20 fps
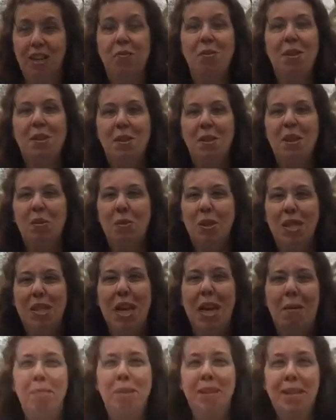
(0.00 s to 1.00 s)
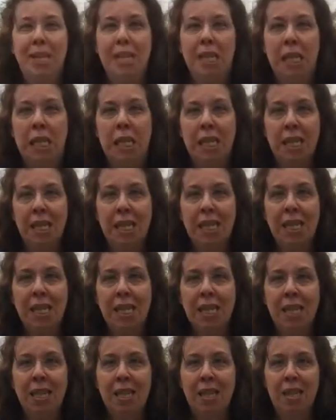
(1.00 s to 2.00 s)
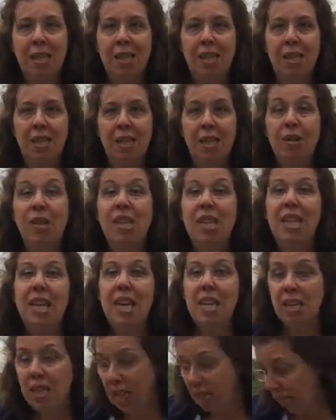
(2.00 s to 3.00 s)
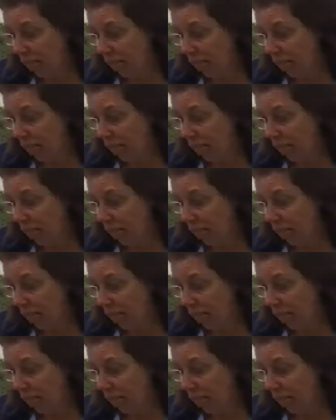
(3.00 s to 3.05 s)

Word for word: it was it was empty. It was the end of